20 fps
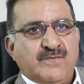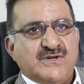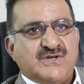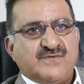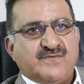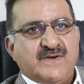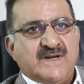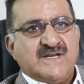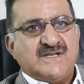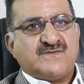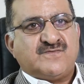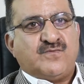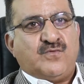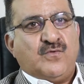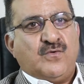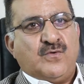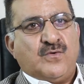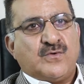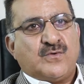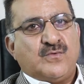which weighs
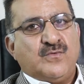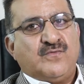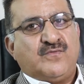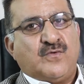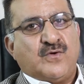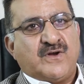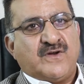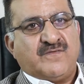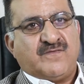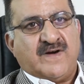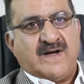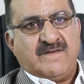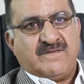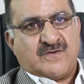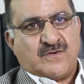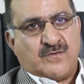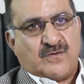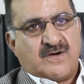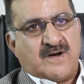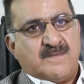
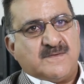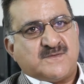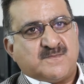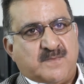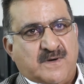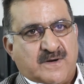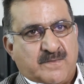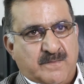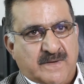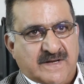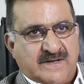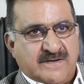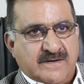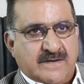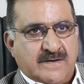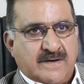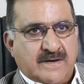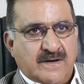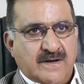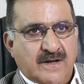245 kilograms per
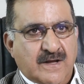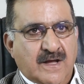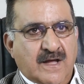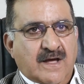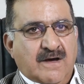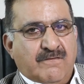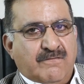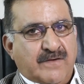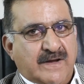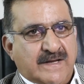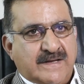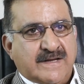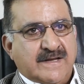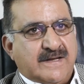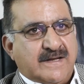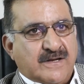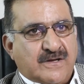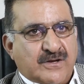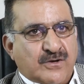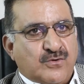meter. We
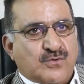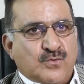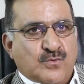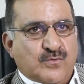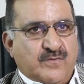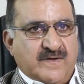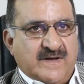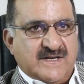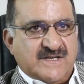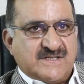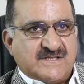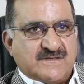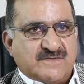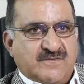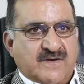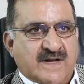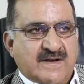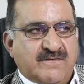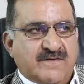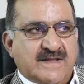did it in two ways,
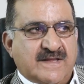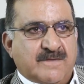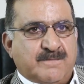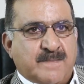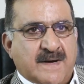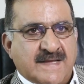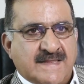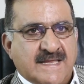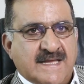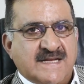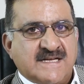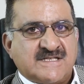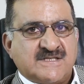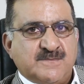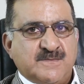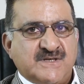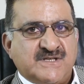one with the PythonX